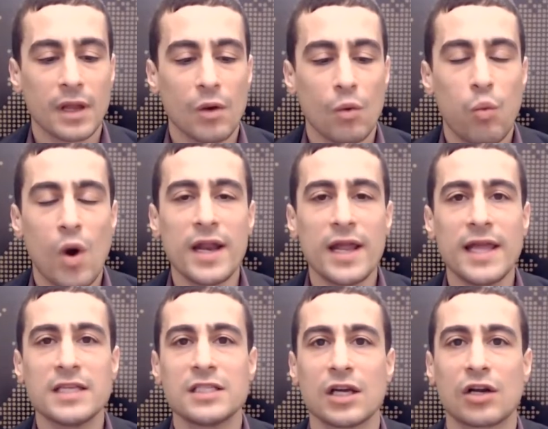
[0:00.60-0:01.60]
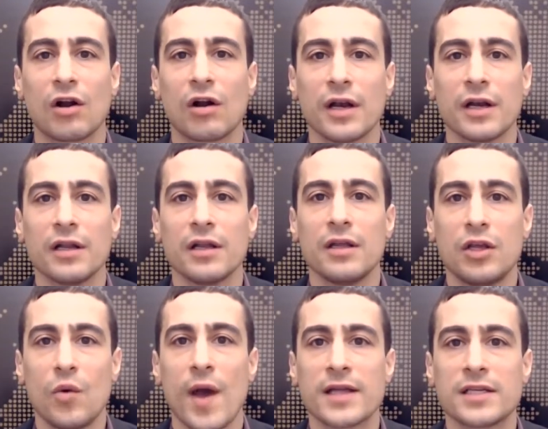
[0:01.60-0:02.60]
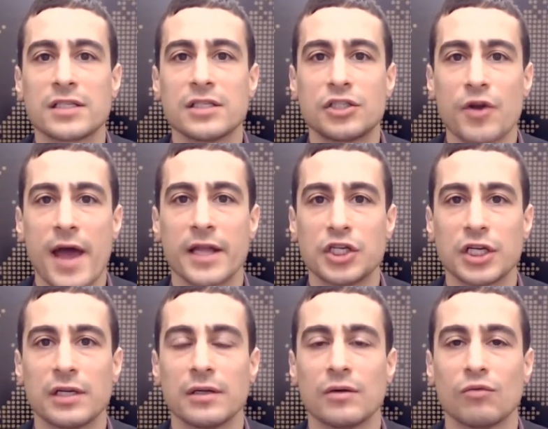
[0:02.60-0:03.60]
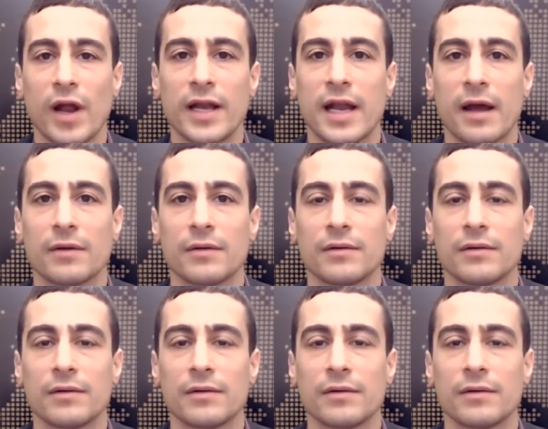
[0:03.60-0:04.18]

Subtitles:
What is the current U.S. strategy right now?